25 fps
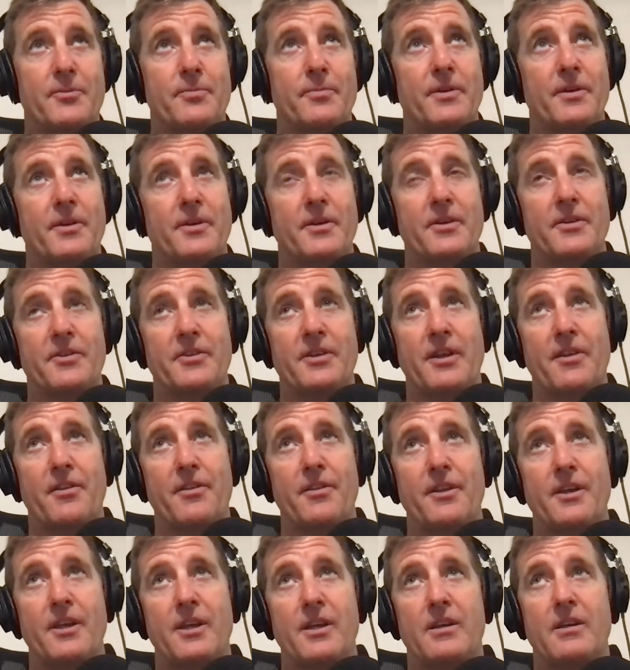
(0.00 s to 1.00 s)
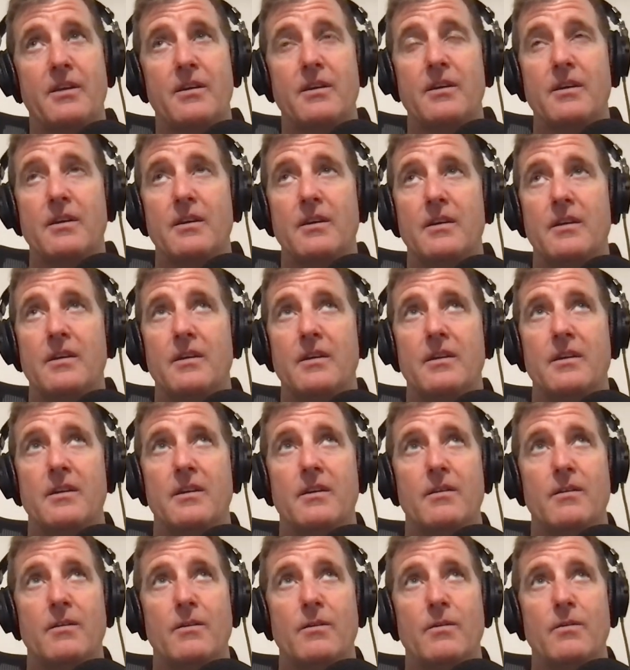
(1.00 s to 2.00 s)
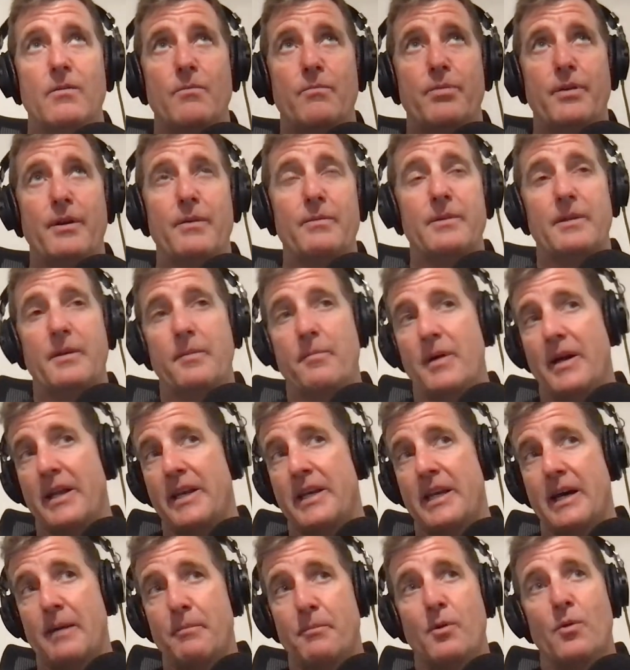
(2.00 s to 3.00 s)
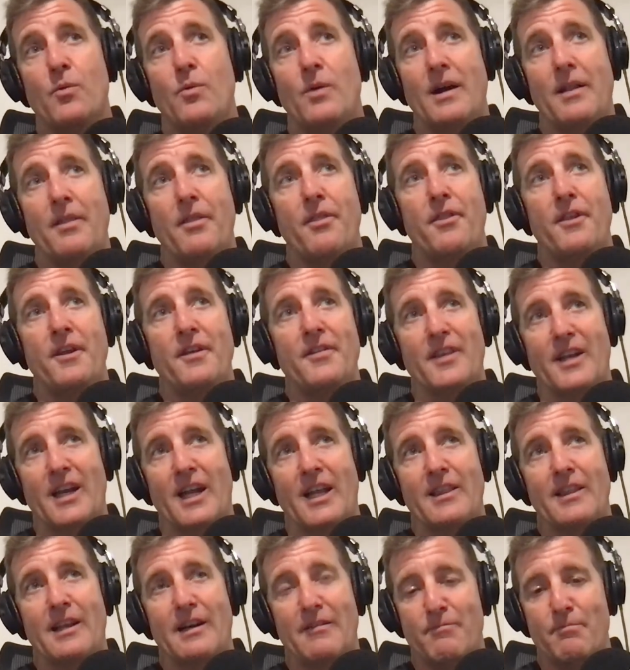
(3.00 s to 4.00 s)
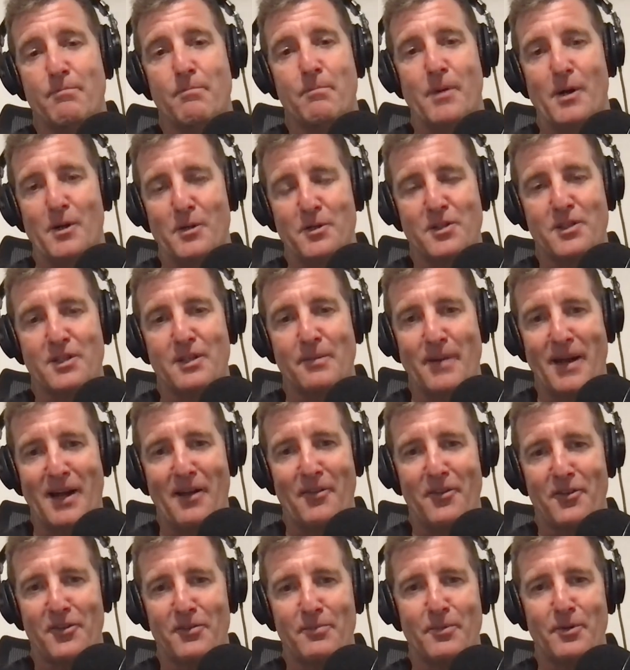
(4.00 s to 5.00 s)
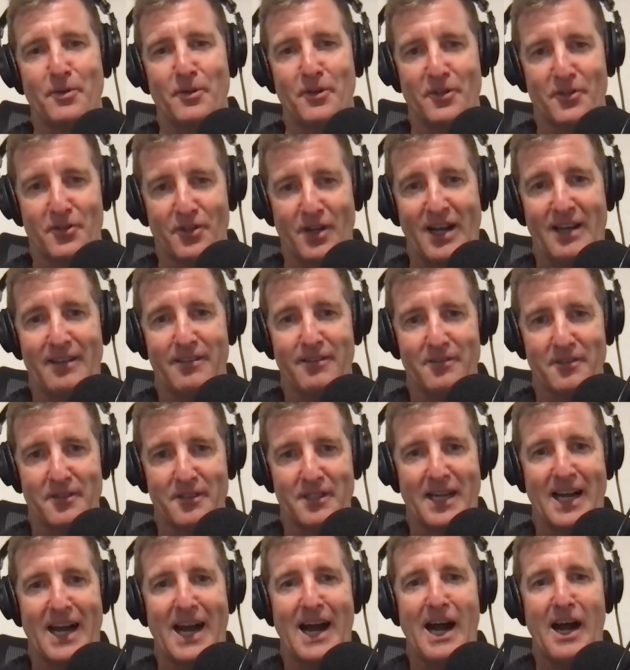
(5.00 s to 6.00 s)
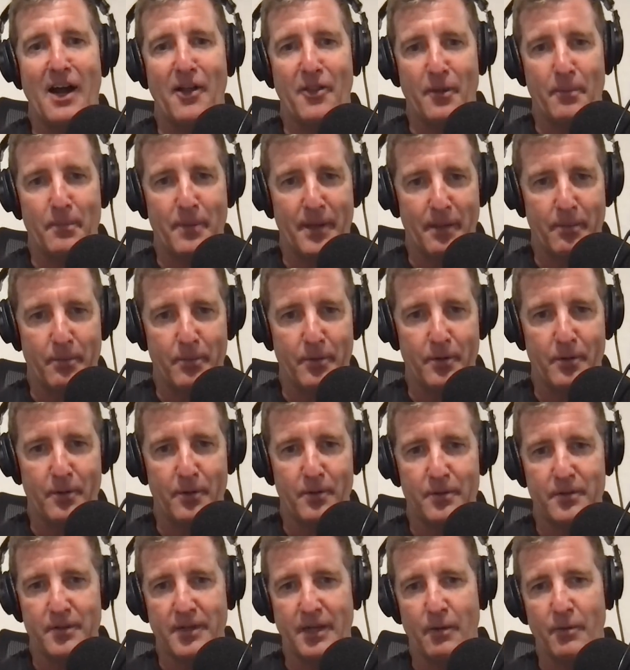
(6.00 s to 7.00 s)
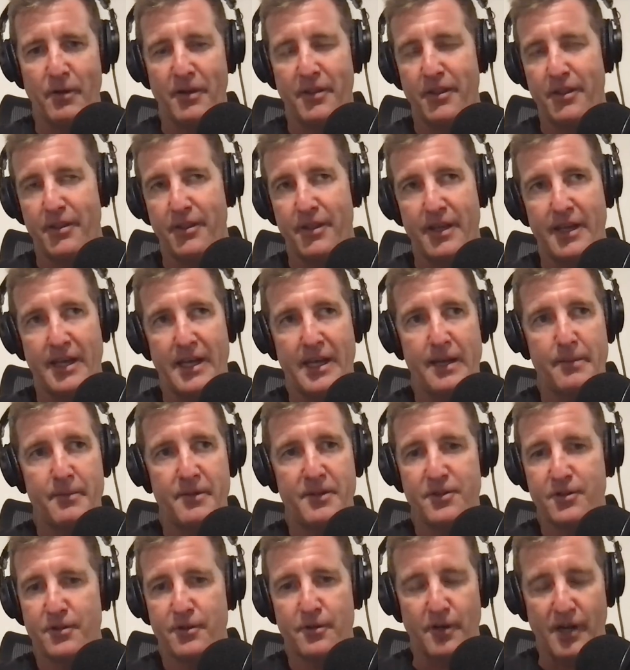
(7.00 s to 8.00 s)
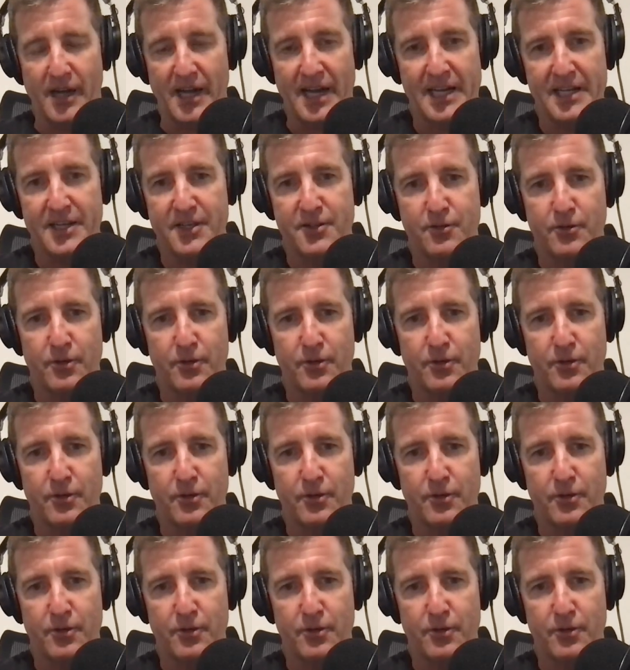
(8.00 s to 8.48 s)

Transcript: because I think probably my number one thing that I love most about the sport of triathlon are the people. Now, whether they're amateur or age